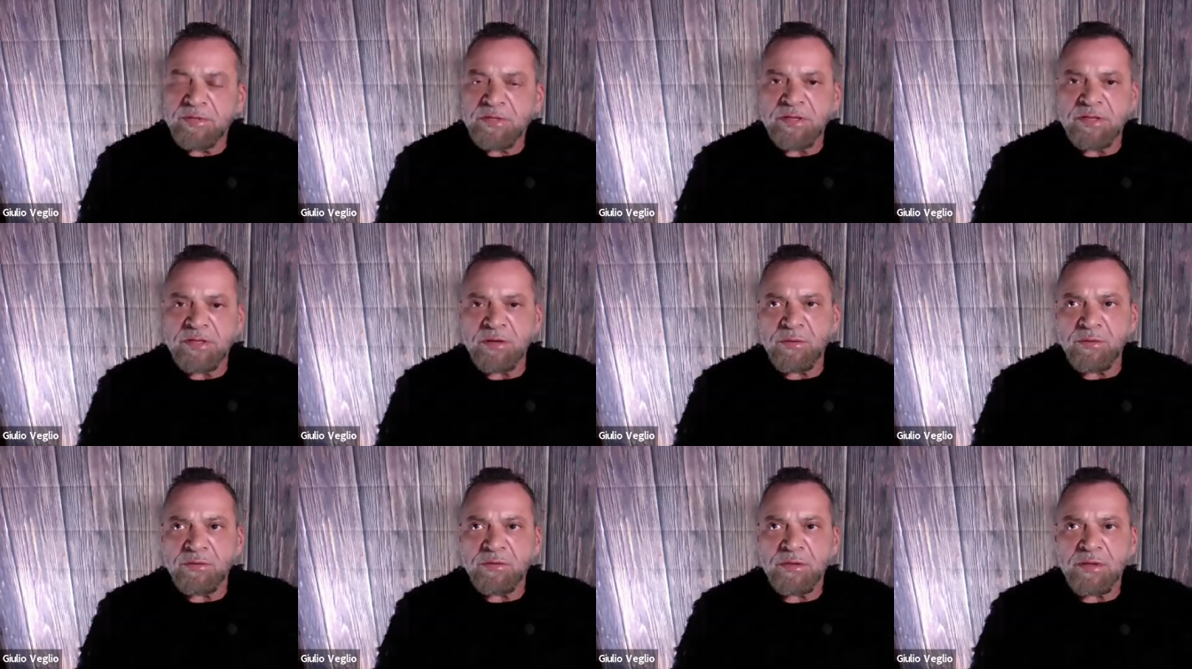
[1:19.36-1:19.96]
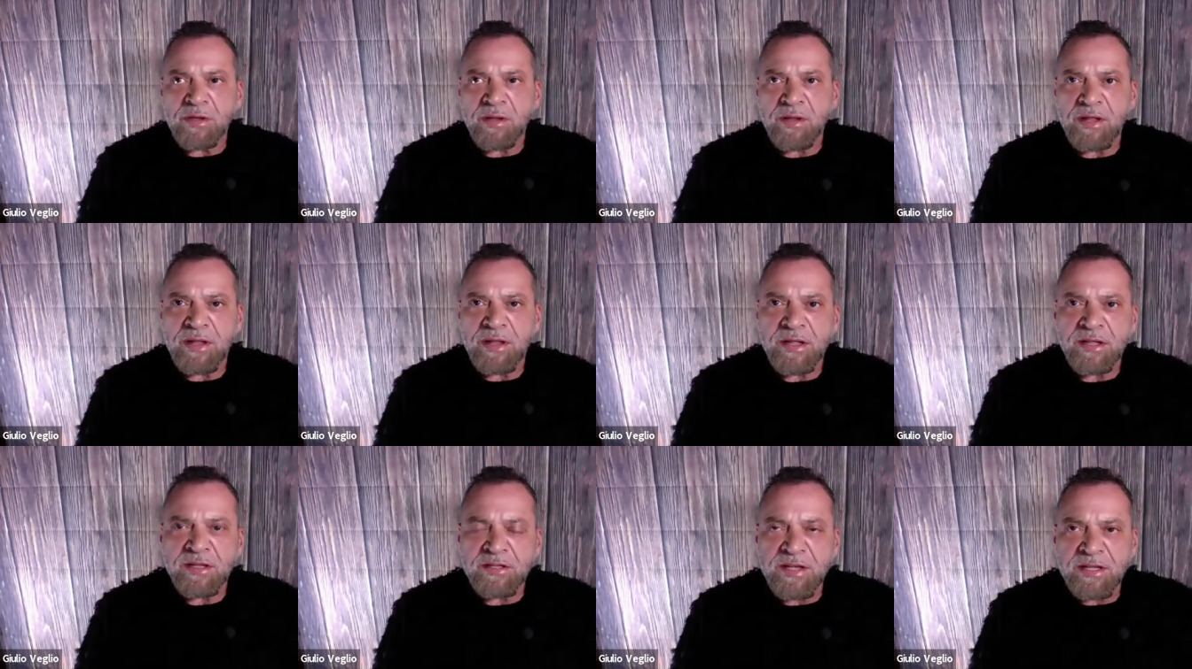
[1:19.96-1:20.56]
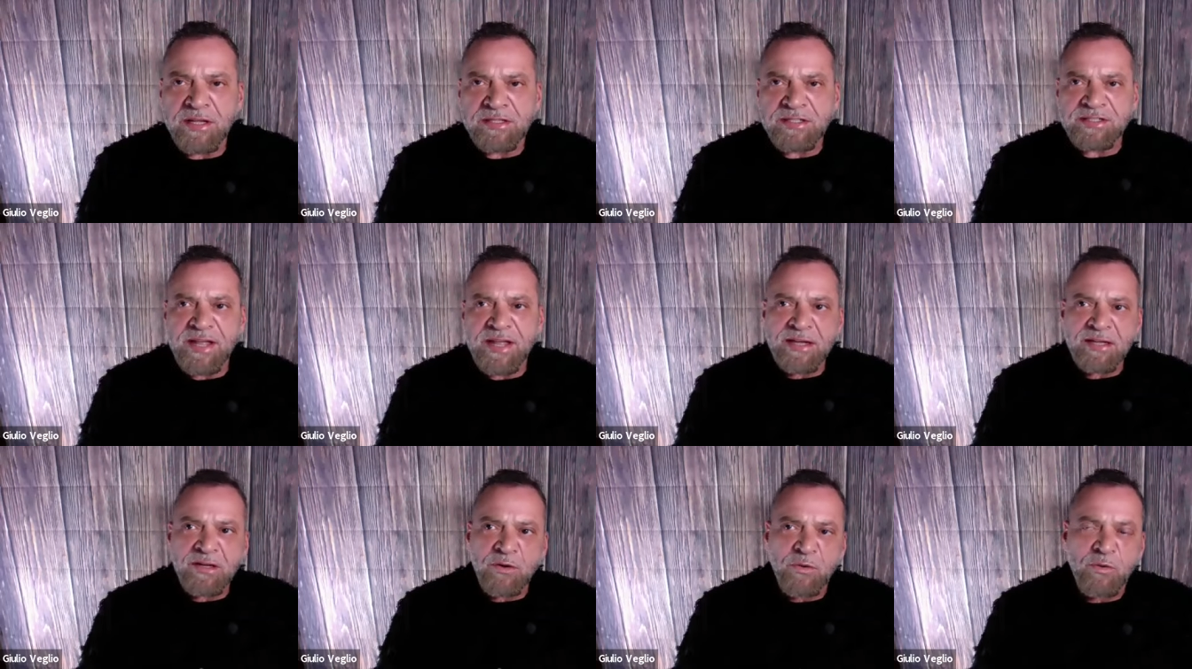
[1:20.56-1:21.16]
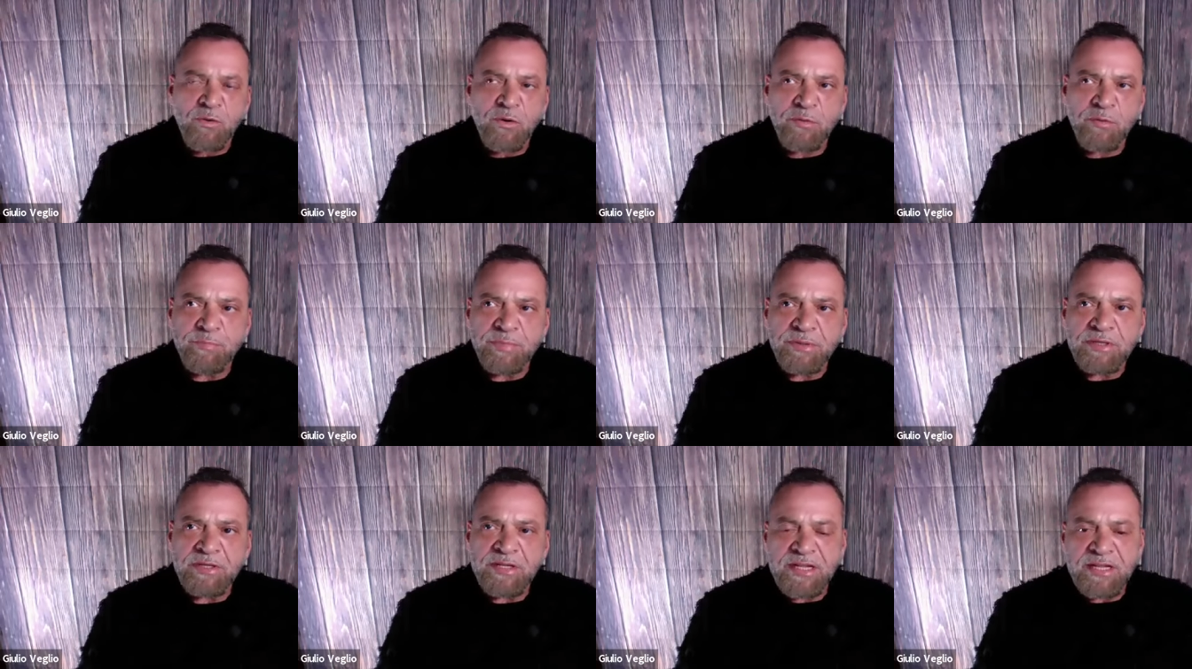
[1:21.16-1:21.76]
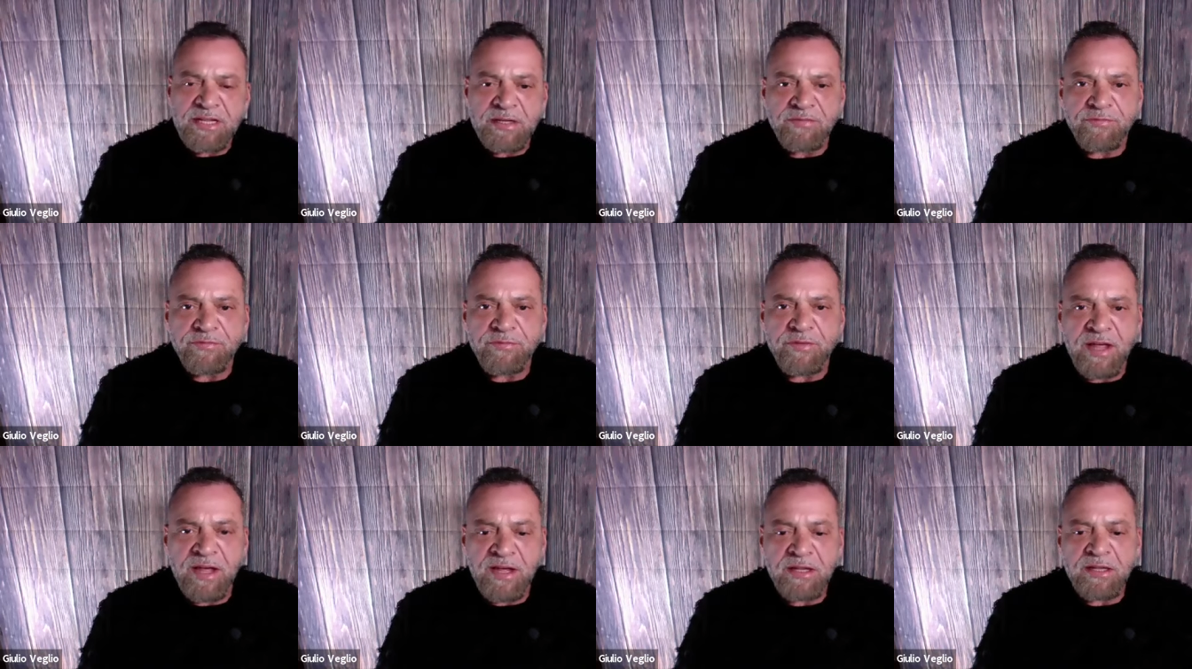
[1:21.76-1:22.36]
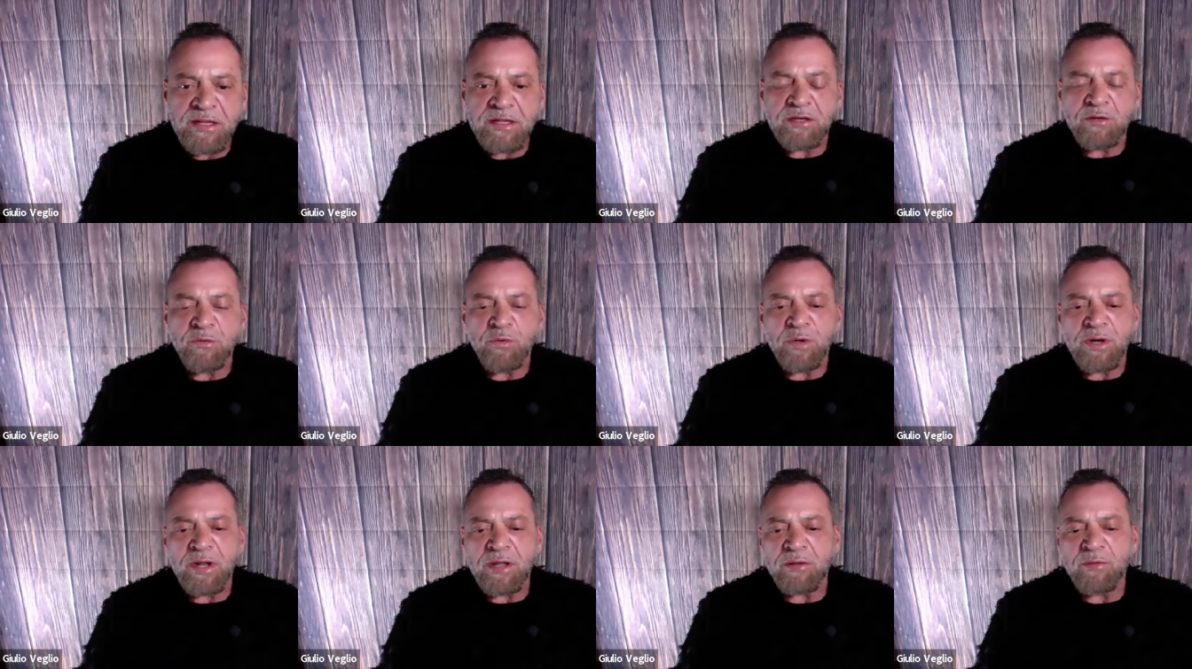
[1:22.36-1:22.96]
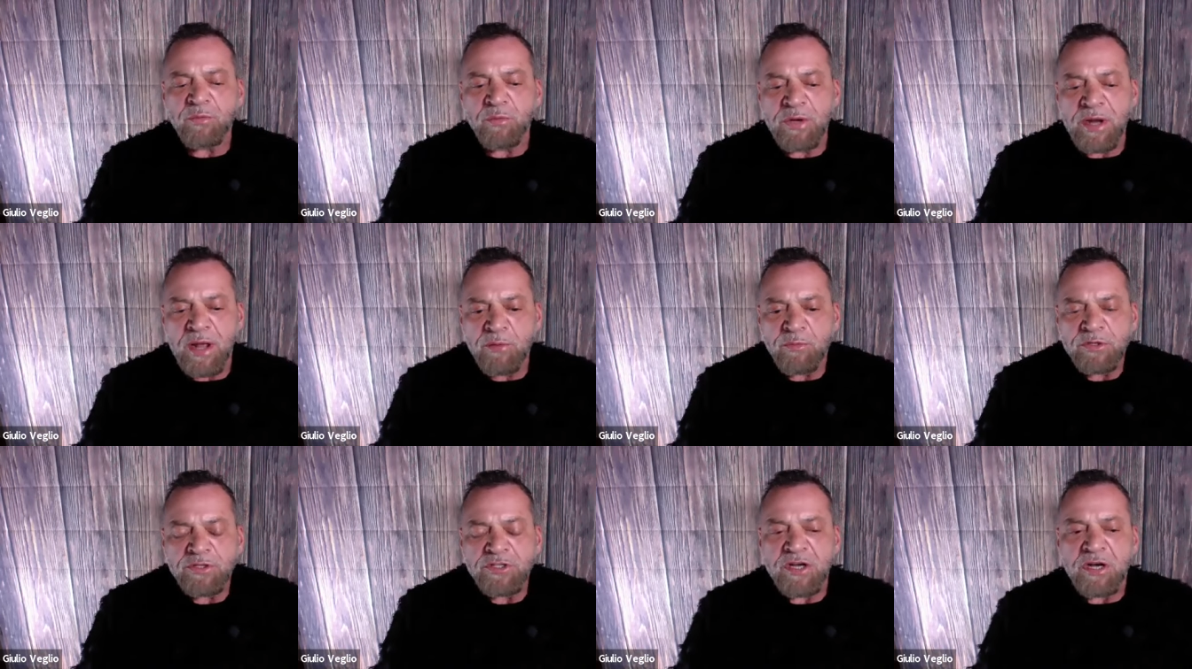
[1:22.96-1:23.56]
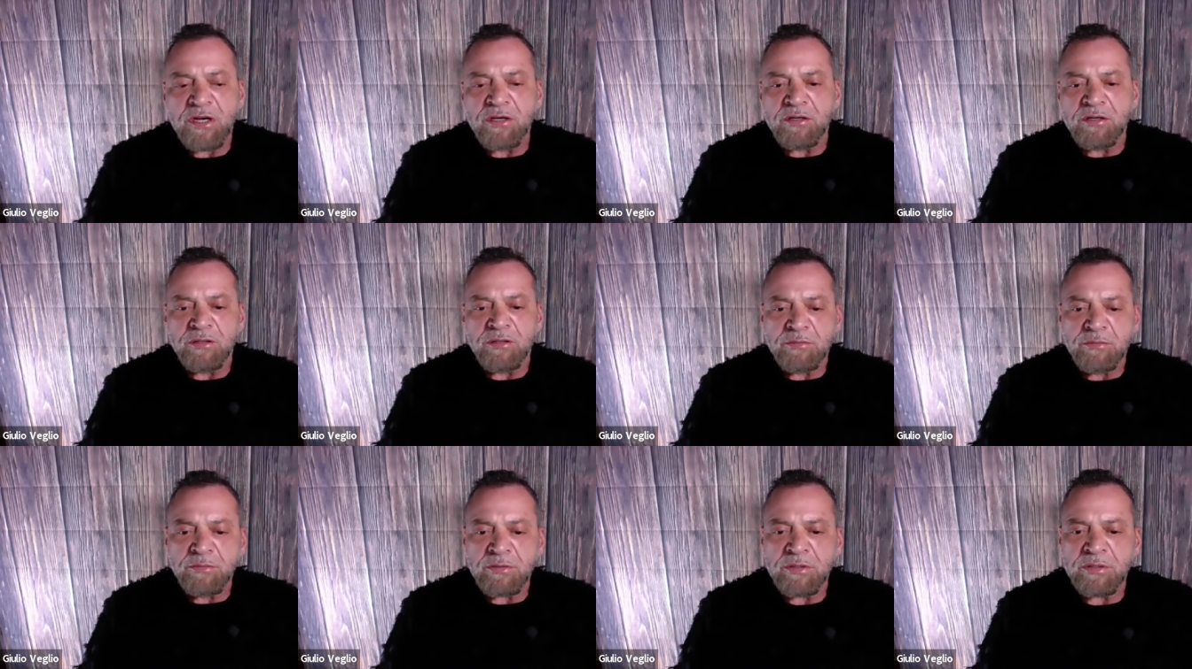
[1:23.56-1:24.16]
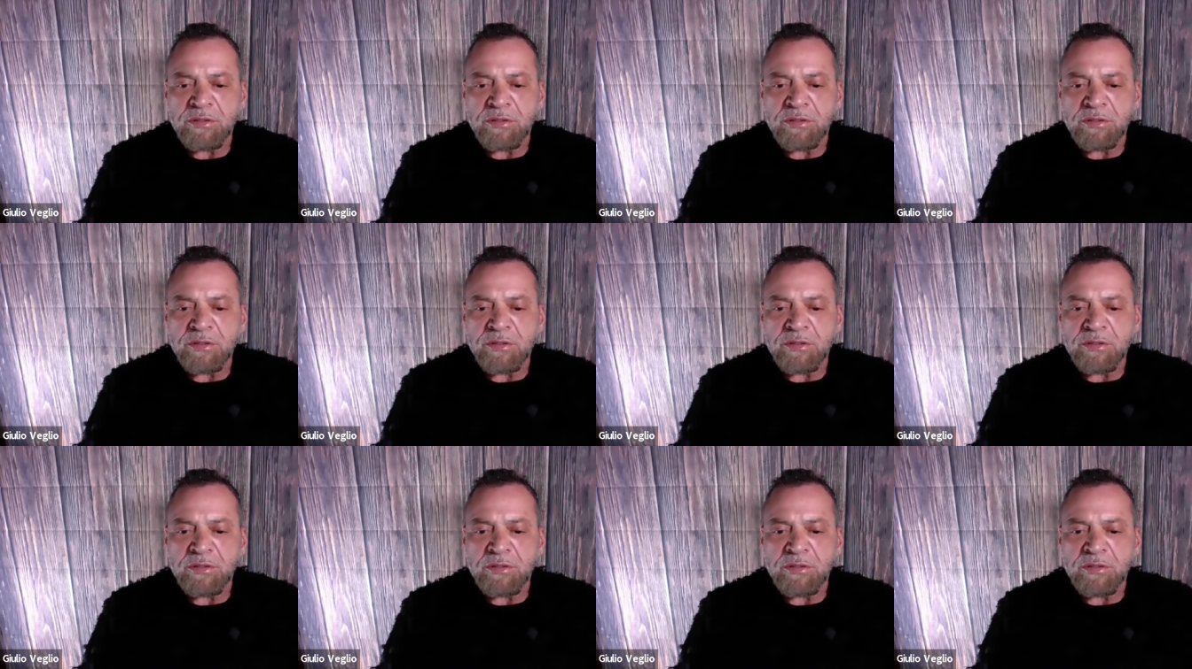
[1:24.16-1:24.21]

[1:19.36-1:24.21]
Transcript: you know, it, it's that core belief that, you know, when I, when I was younger,